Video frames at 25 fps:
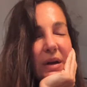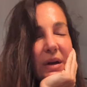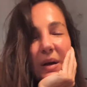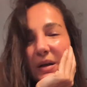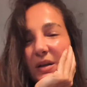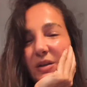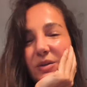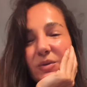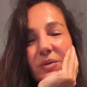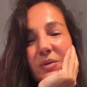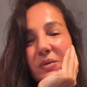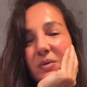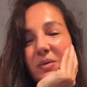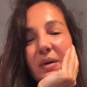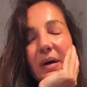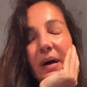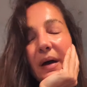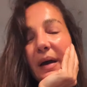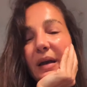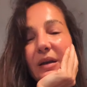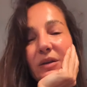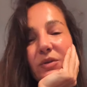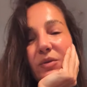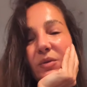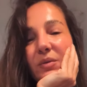I don't
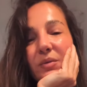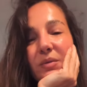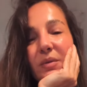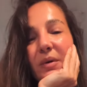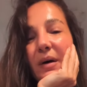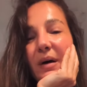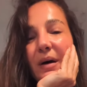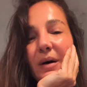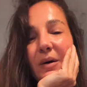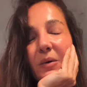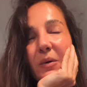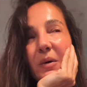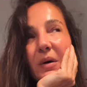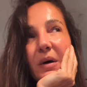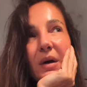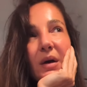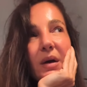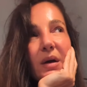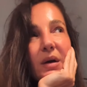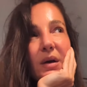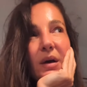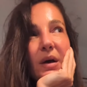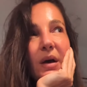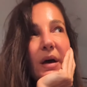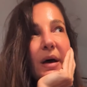know how
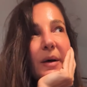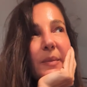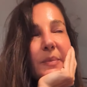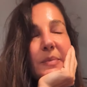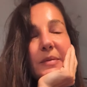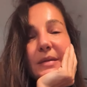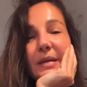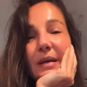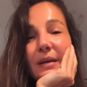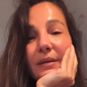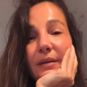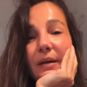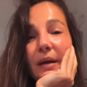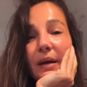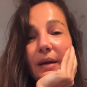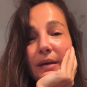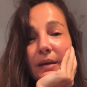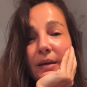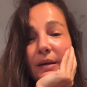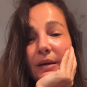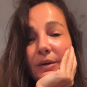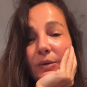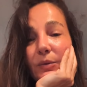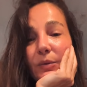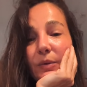upset
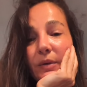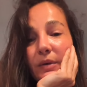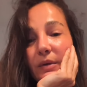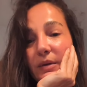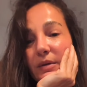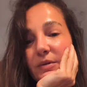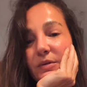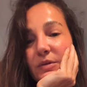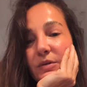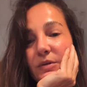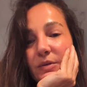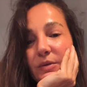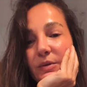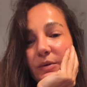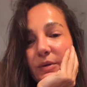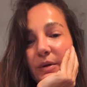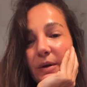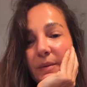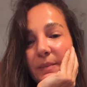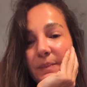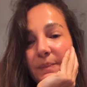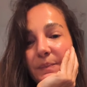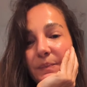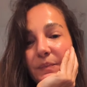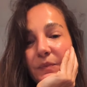I get with
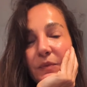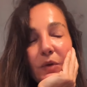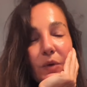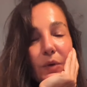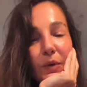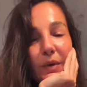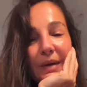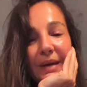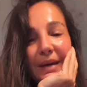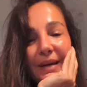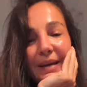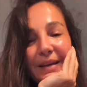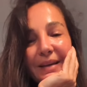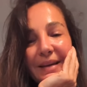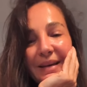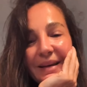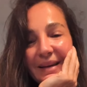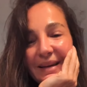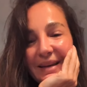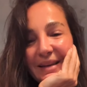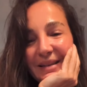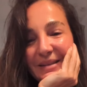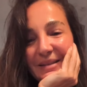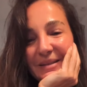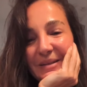Instagram. Okay.
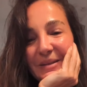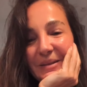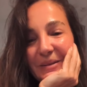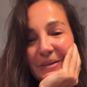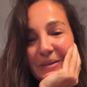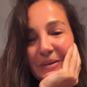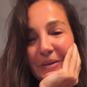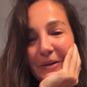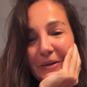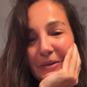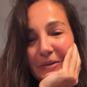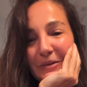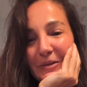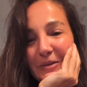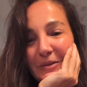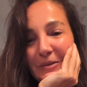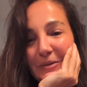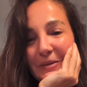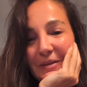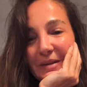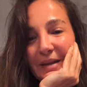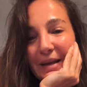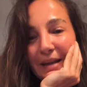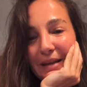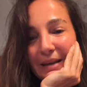It's good you
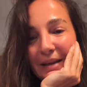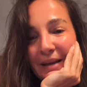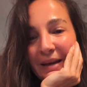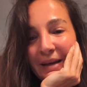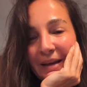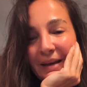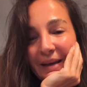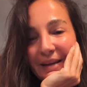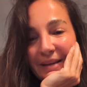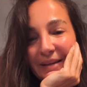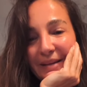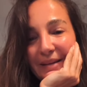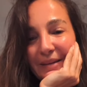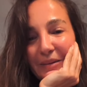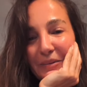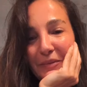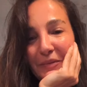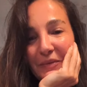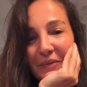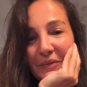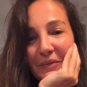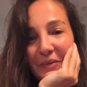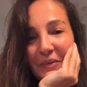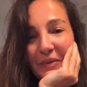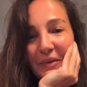understood, Anna and
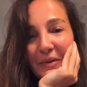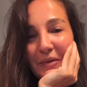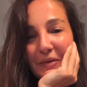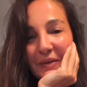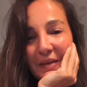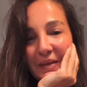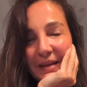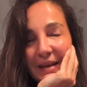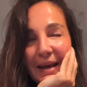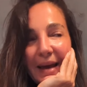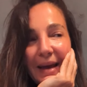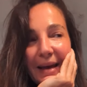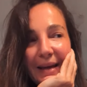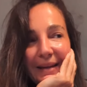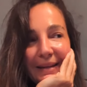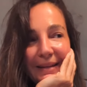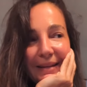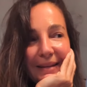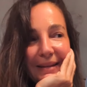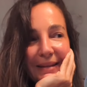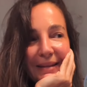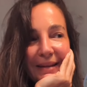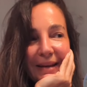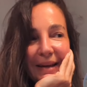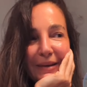Fifth
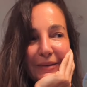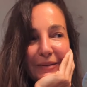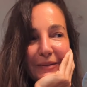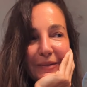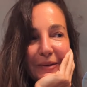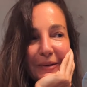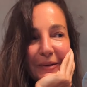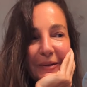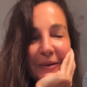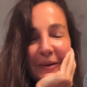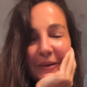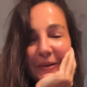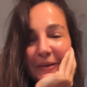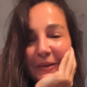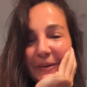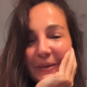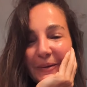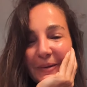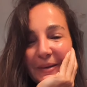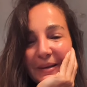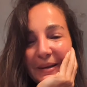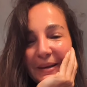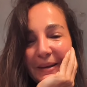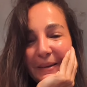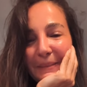Cat. I forgot
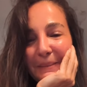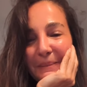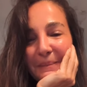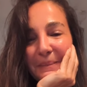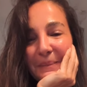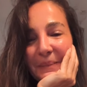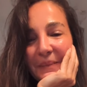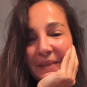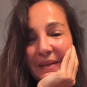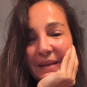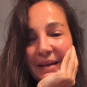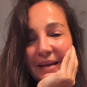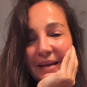your name.